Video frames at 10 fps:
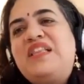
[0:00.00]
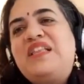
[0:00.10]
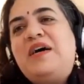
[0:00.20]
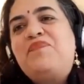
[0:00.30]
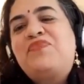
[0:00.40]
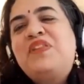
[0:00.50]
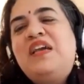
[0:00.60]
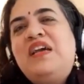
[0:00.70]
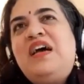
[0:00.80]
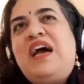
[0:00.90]

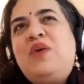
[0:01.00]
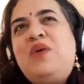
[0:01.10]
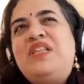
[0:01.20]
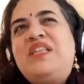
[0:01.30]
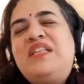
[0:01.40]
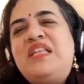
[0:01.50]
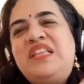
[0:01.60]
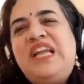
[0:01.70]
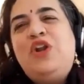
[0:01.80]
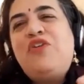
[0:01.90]
I would say the
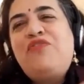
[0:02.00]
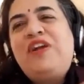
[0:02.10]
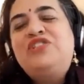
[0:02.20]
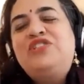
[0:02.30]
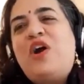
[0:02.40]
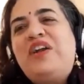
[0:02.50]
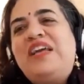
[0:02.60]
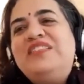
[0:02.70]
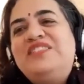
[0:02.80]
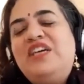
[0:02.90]
seed of it got
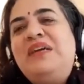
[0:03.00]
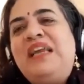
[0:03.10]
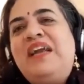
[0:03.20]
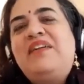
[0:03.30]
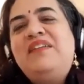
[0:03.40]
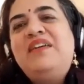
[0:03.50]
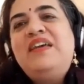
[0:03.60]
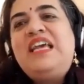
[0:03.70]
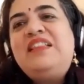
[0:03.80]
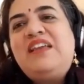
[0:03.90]
germinated
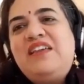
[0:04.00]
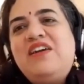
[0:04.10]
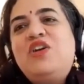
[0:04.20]
in the year